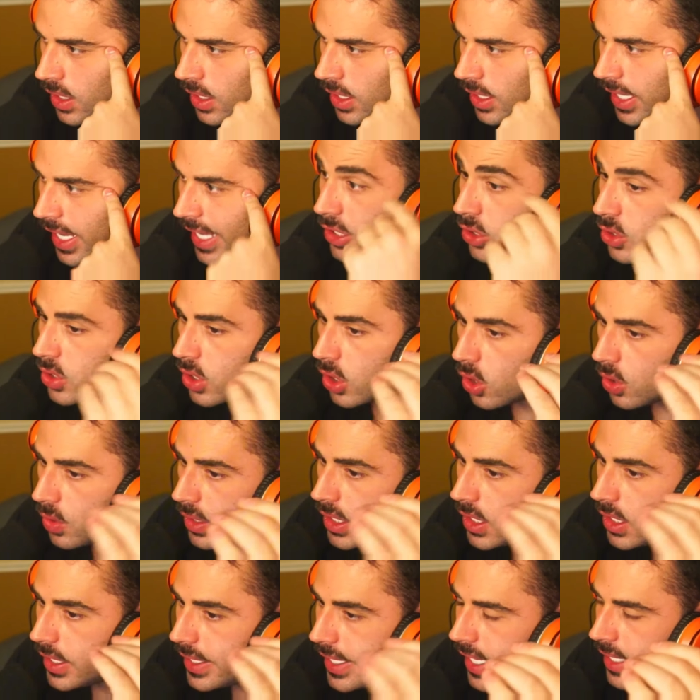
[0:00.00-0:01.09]
And you can only
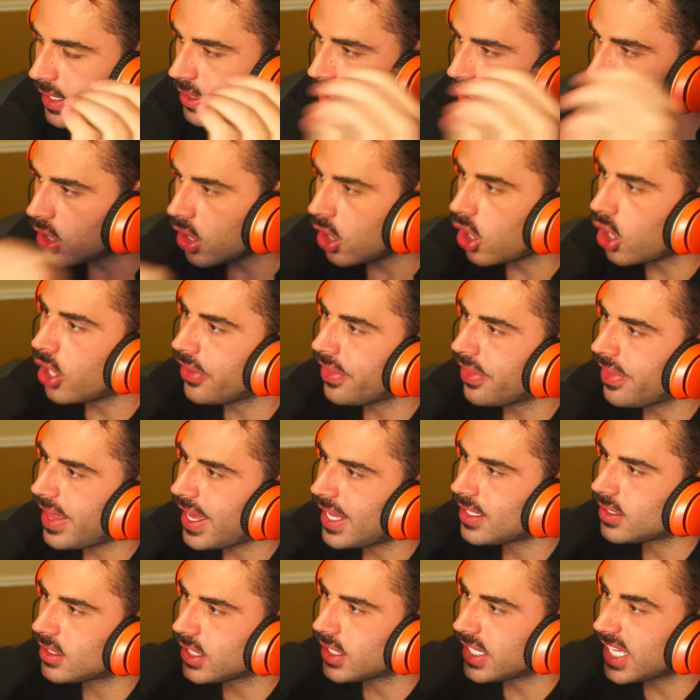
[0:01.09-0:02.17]
get on
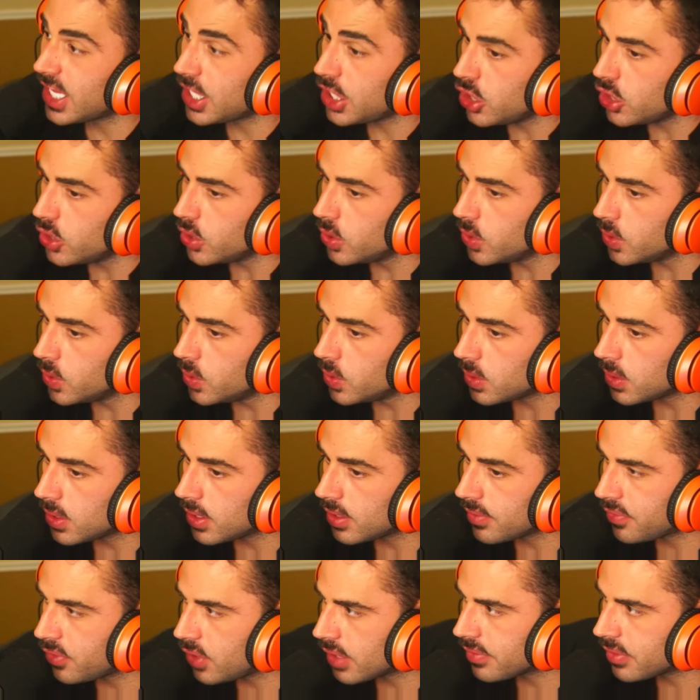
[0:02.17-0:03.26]
that canoe
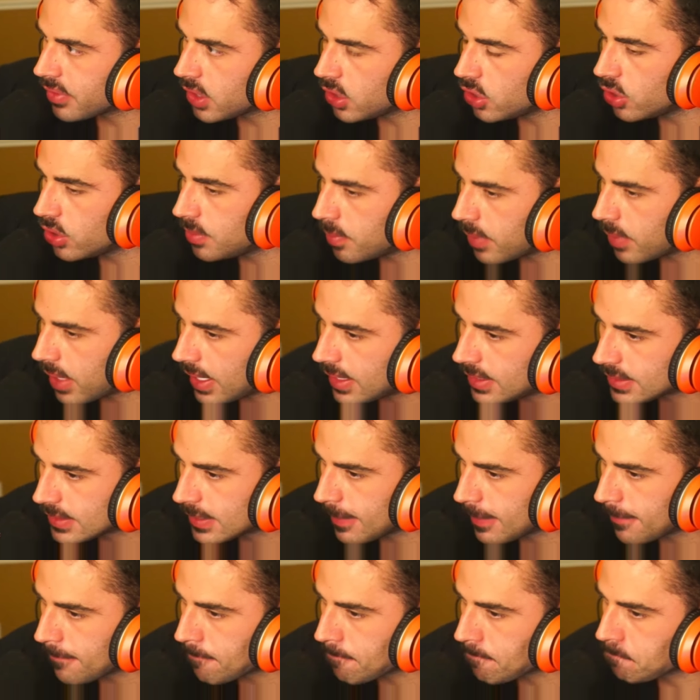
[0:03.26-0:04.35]
if you have a good
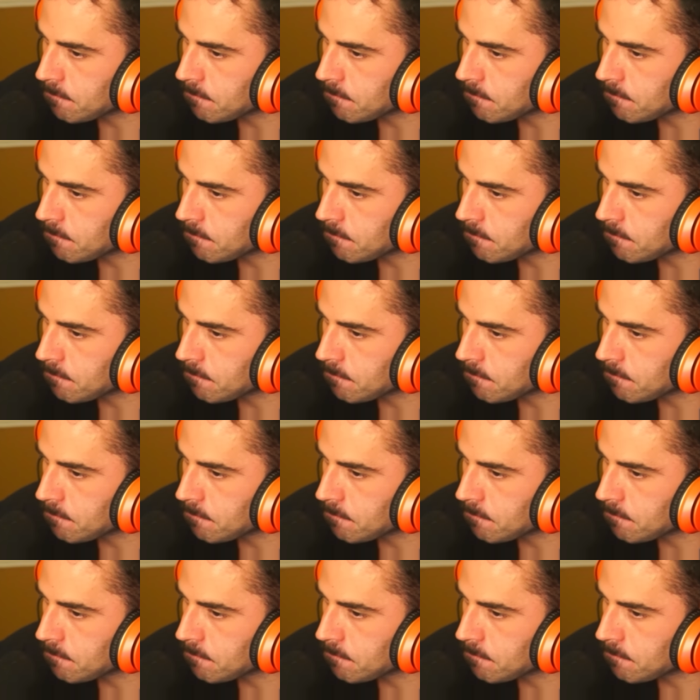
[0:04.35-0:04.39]
mindset.